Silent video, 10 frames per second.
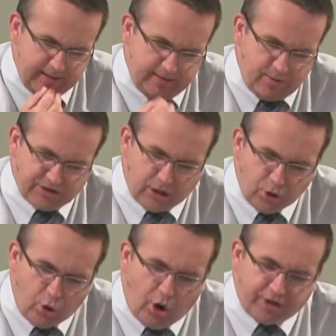Now, as our
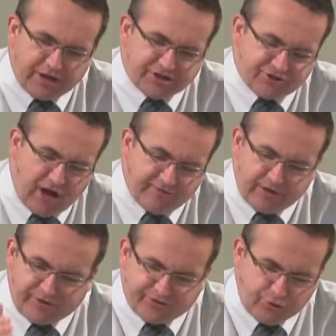Lord is
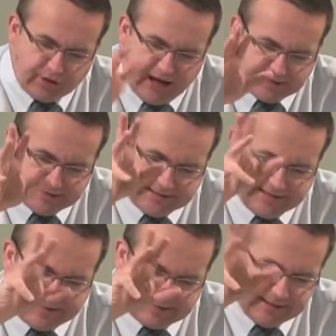traveling through
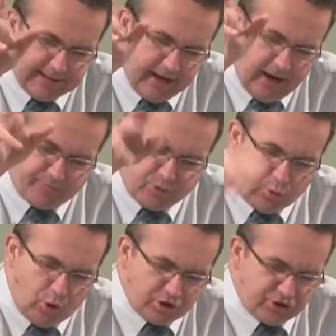Galilee and up
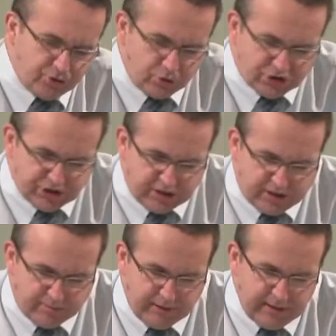toward
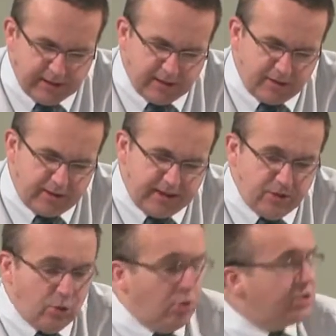Jerusalem, he
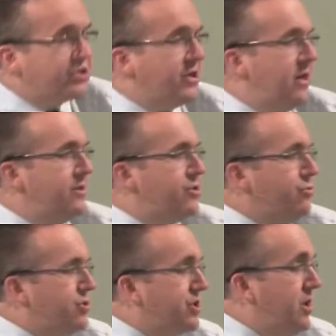knows that at
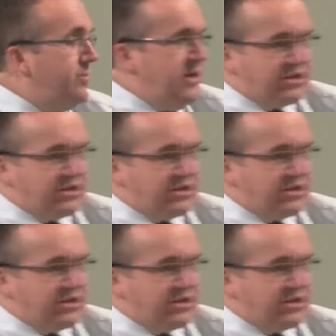Jerusalem he